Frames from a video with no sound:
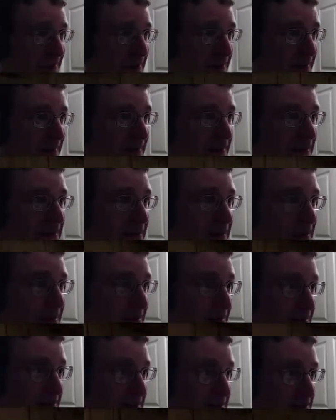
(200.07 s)
Okay.
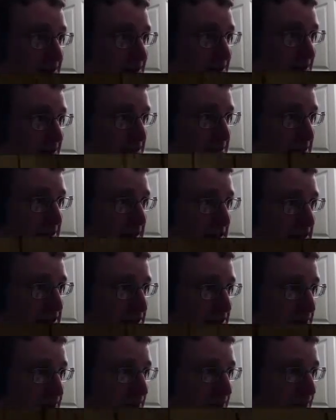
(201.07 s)
Because I'm not that
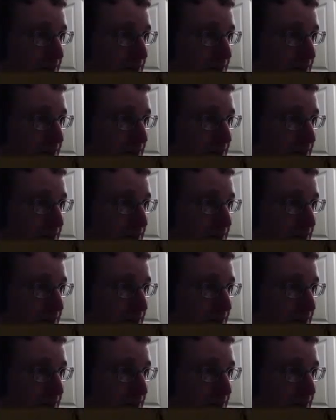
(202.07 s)
good.